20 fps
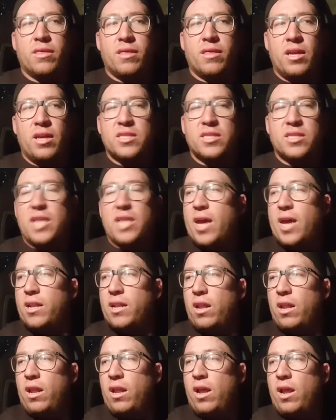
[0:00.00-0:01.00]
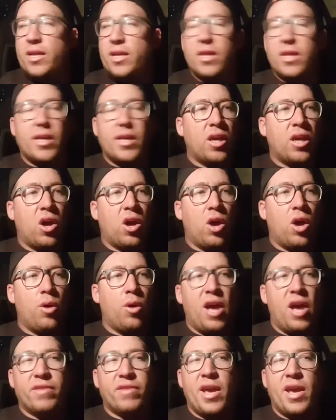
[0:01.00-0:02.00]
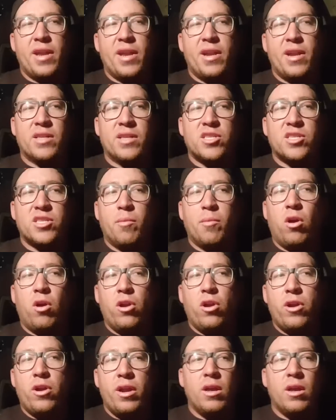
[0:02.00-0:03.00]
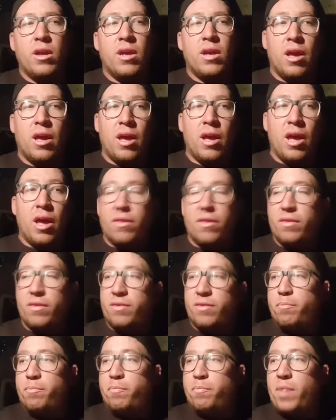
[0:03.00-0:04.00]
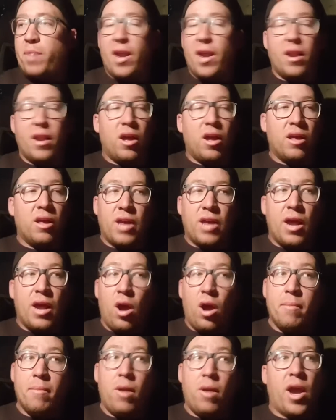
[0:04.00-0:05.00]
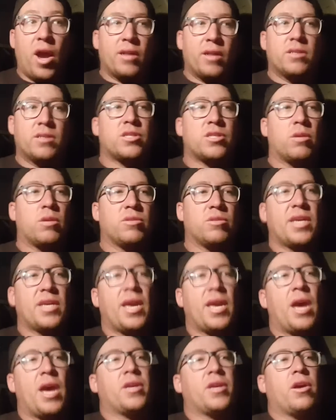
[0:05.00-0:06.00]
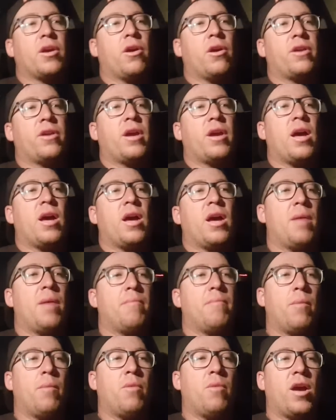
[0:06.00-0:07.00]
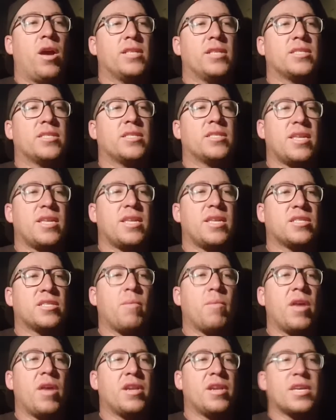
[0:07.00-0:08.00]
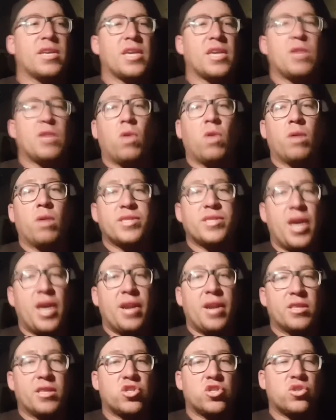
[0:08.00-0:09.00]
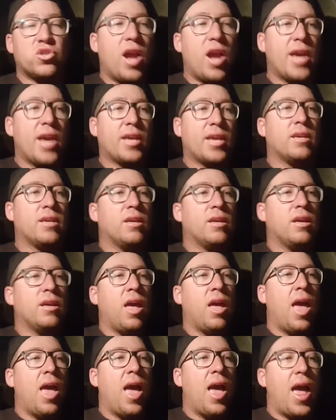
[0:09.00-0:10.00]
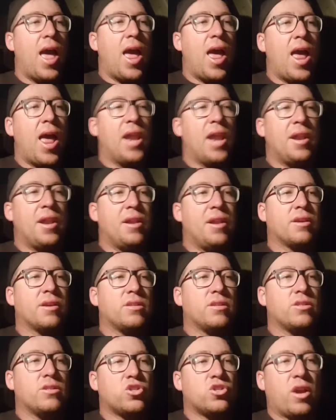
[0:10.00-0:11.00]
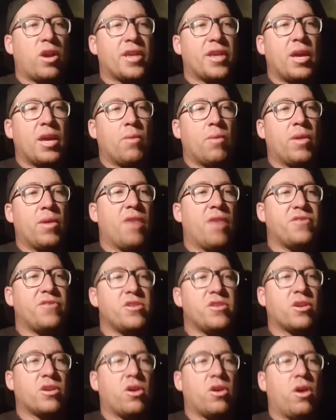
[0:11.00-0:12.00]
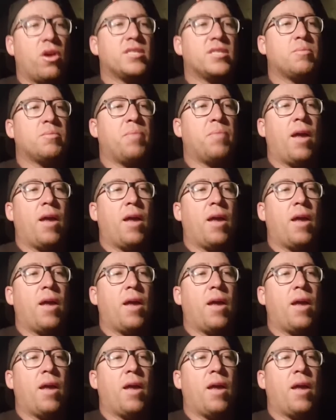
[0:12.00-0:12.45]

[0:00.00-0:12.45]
it's unlikely I'll have an edit out tomorrow, but I might, so I'll see how we go. I might sneak some editing in while we're down at the track and try and get one out for you guys. But